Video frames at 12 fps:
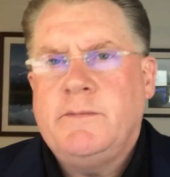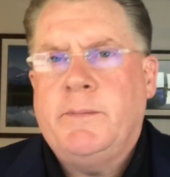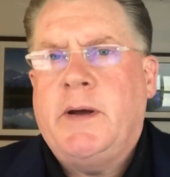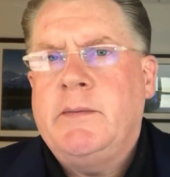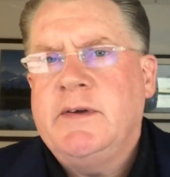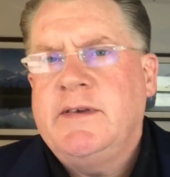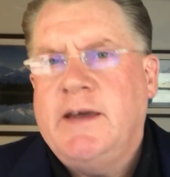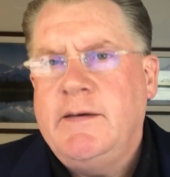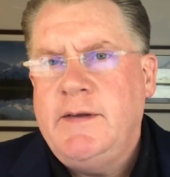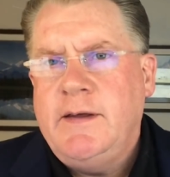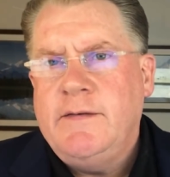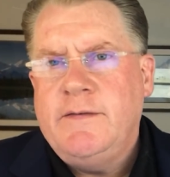public
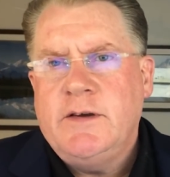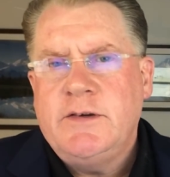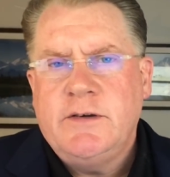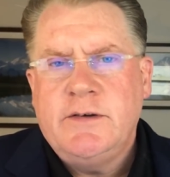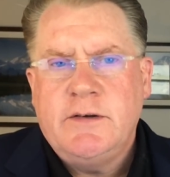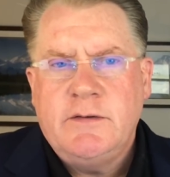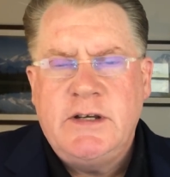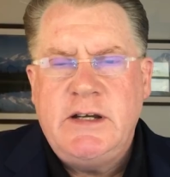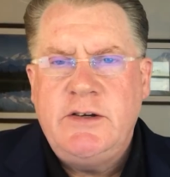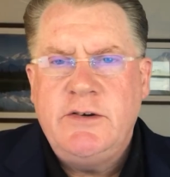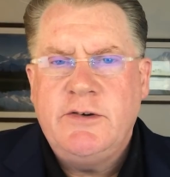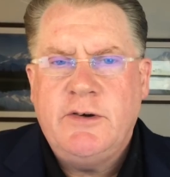safety officials and
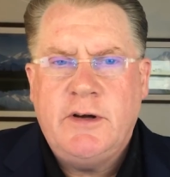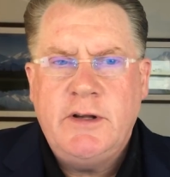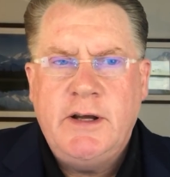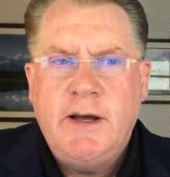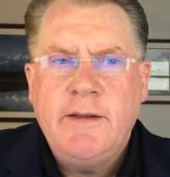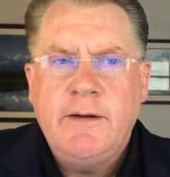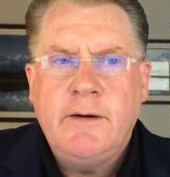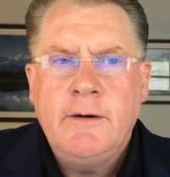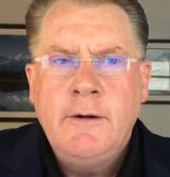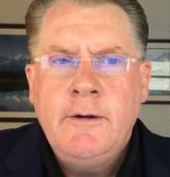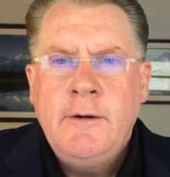teachers are on the other.